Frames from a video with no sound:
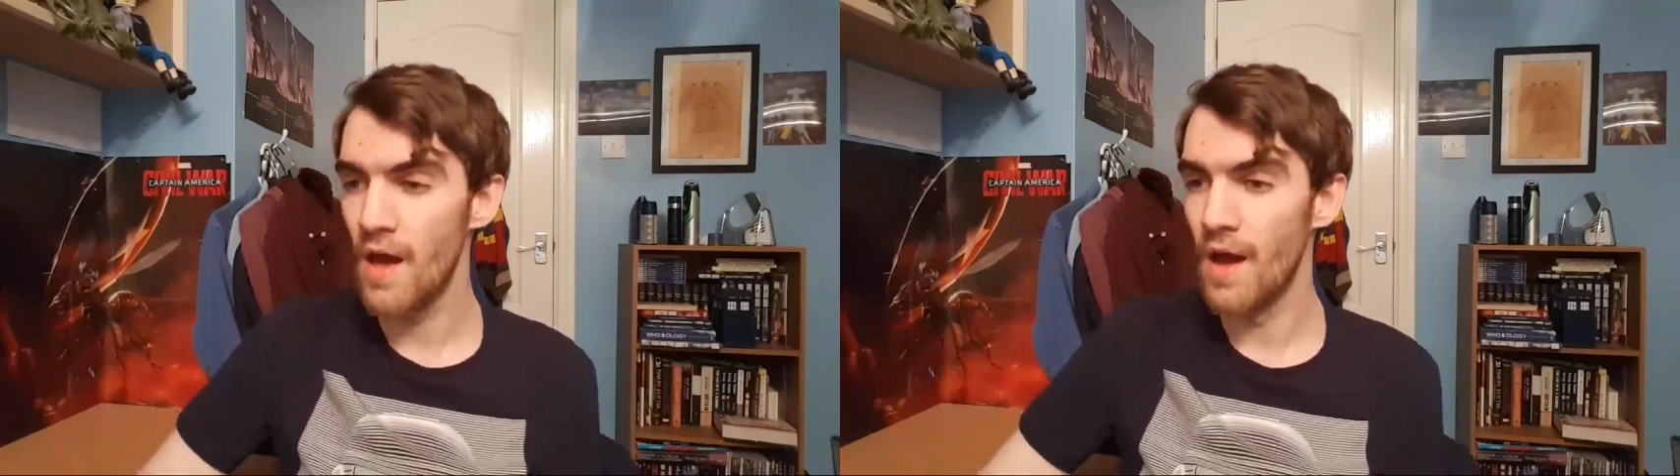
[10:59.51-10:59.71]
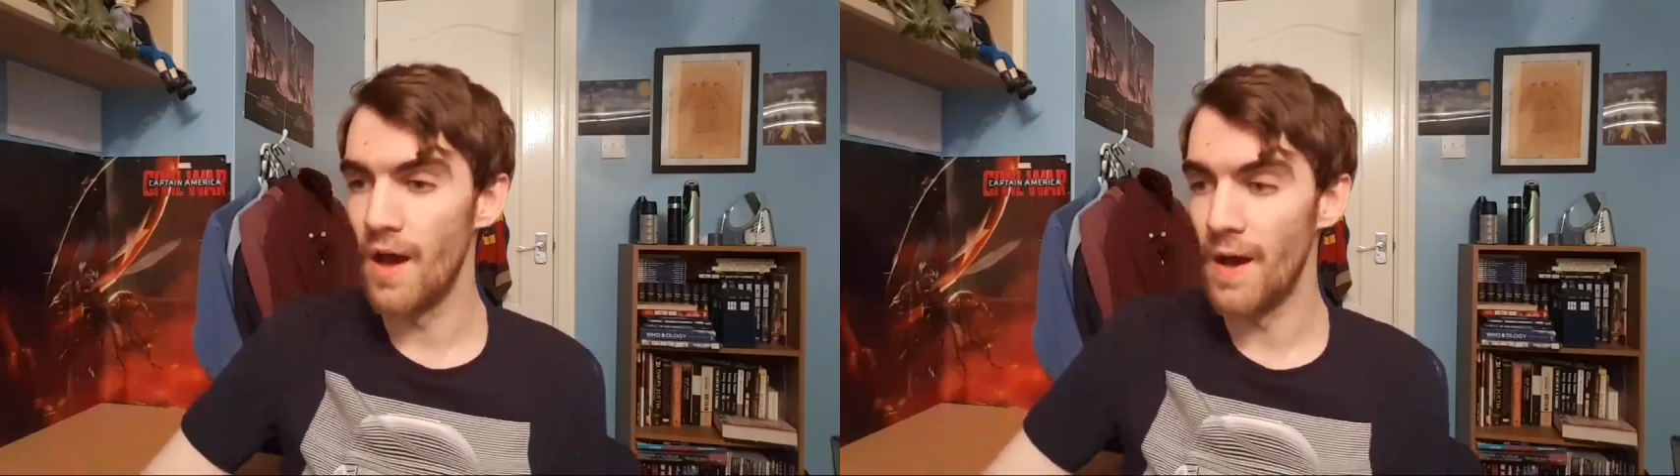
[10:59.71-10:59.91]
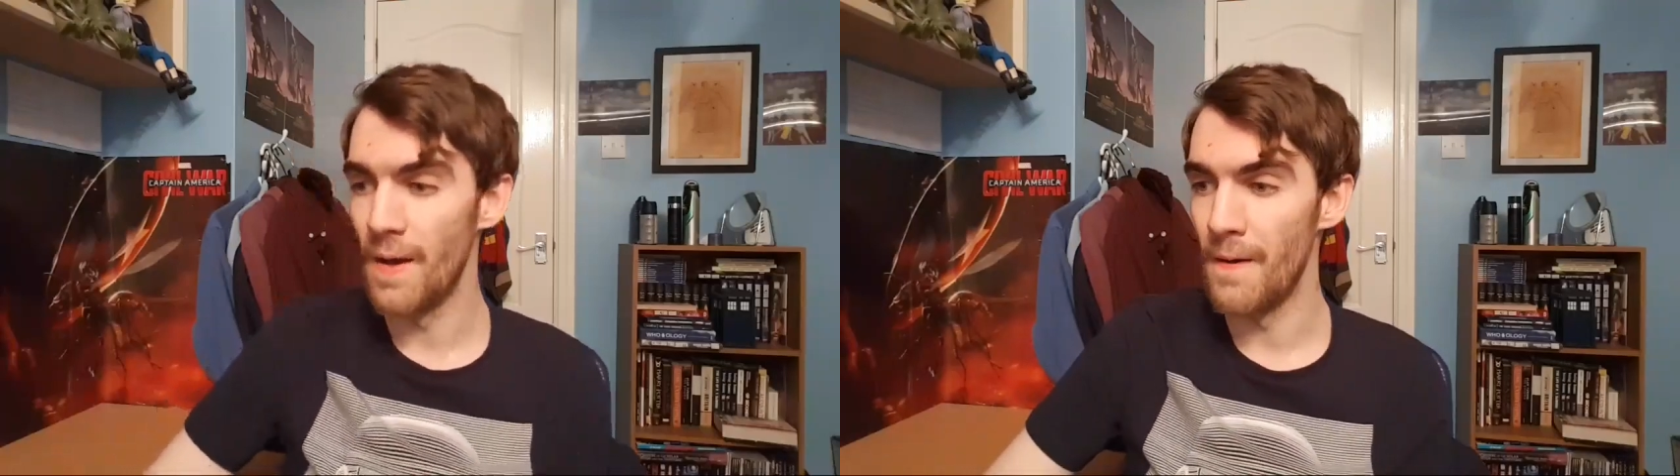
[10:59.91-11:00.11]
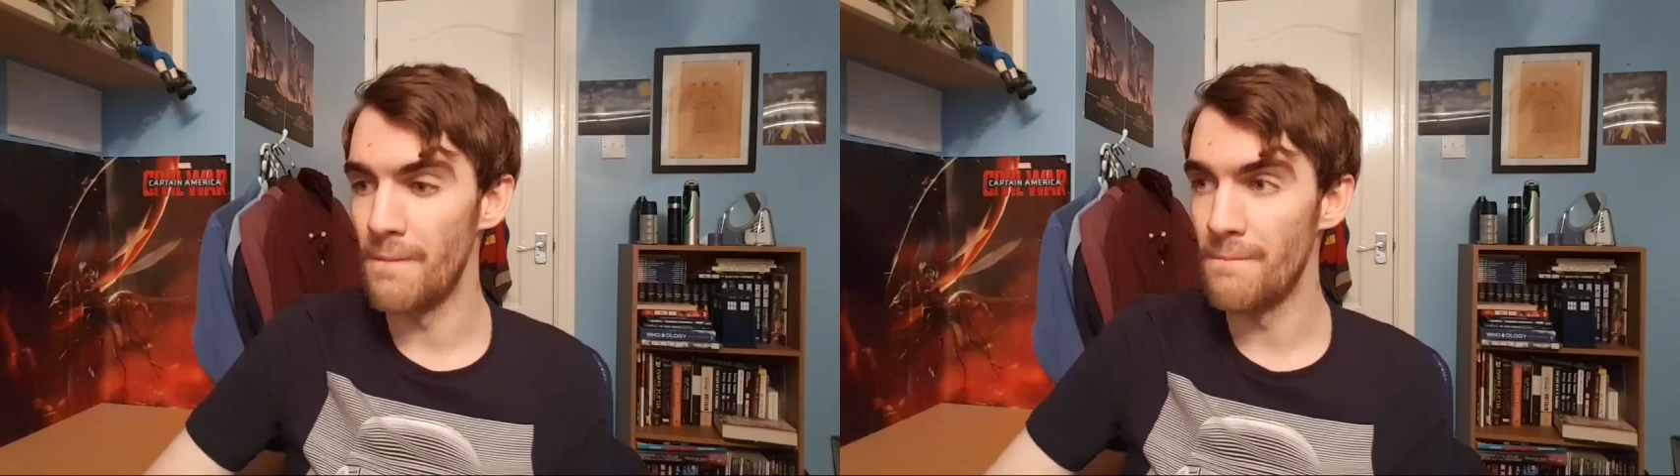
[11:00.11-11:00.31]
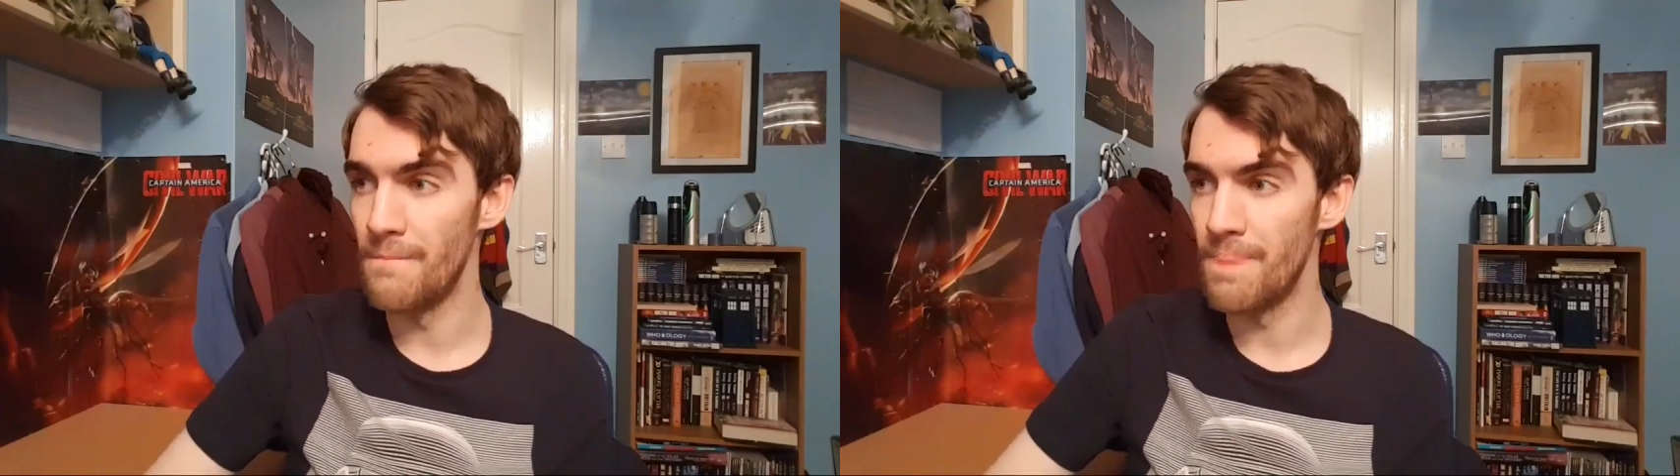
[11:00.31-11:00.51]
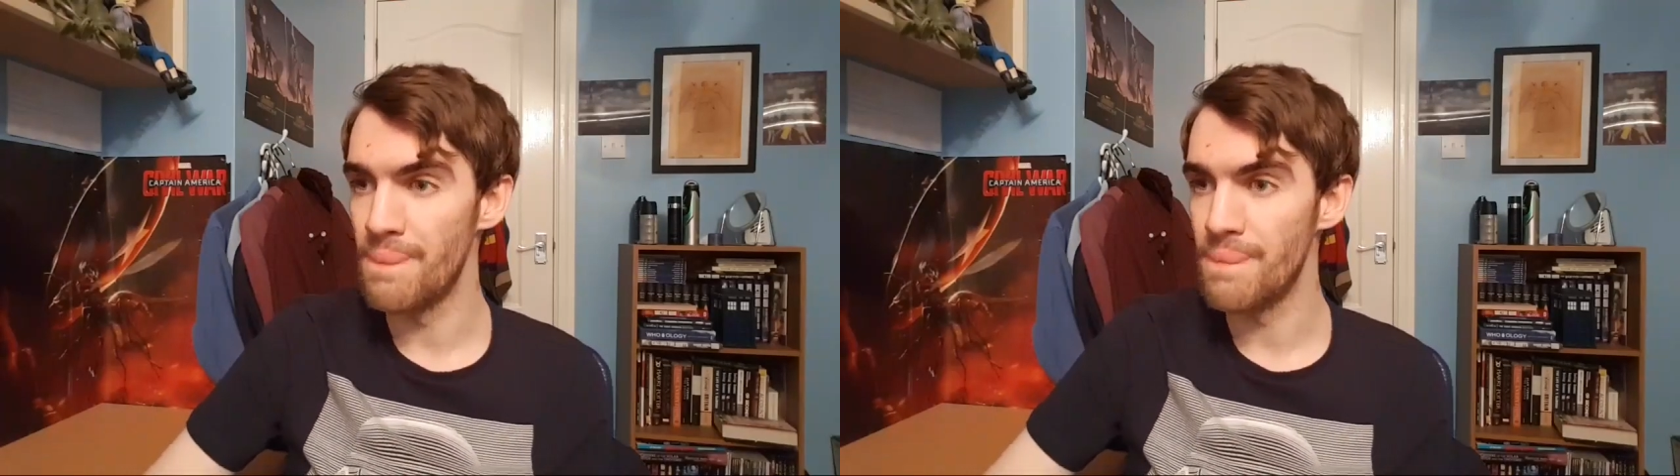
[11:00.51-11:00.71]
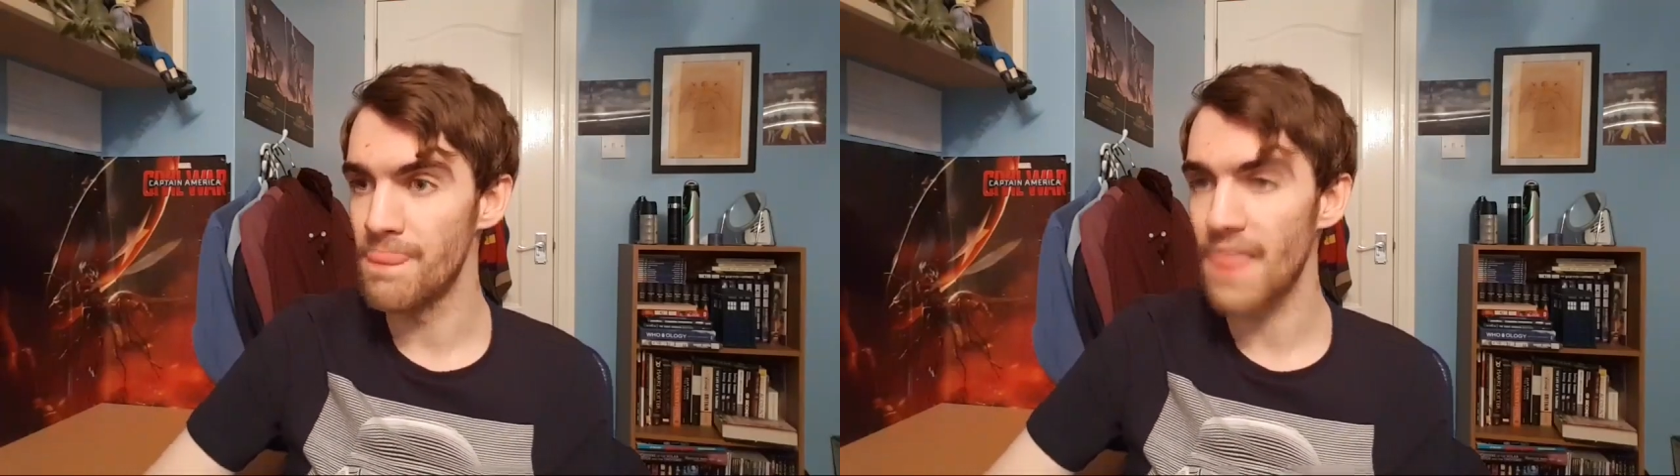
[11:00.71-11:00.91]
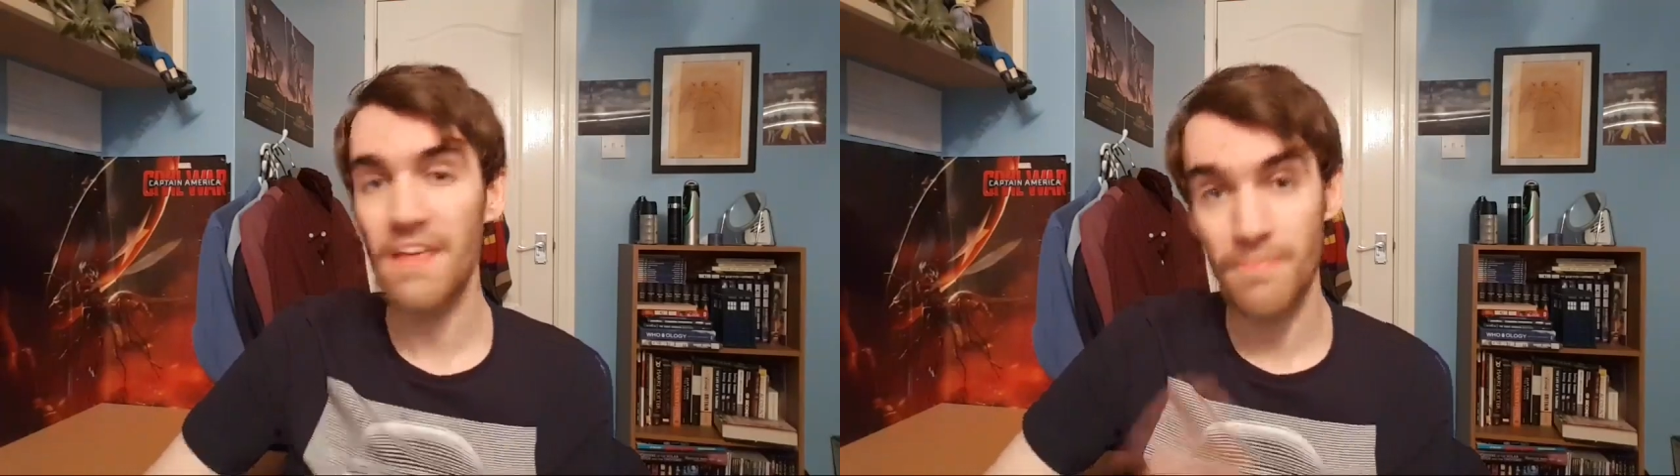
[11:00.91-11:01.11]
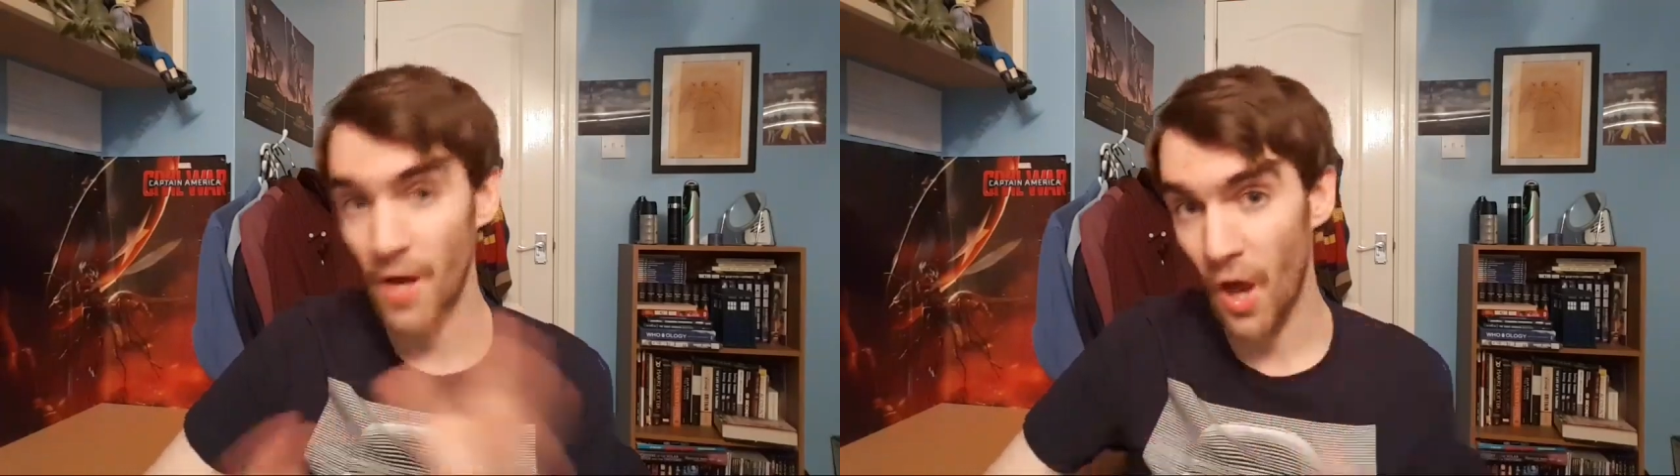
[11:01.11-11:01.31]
That's my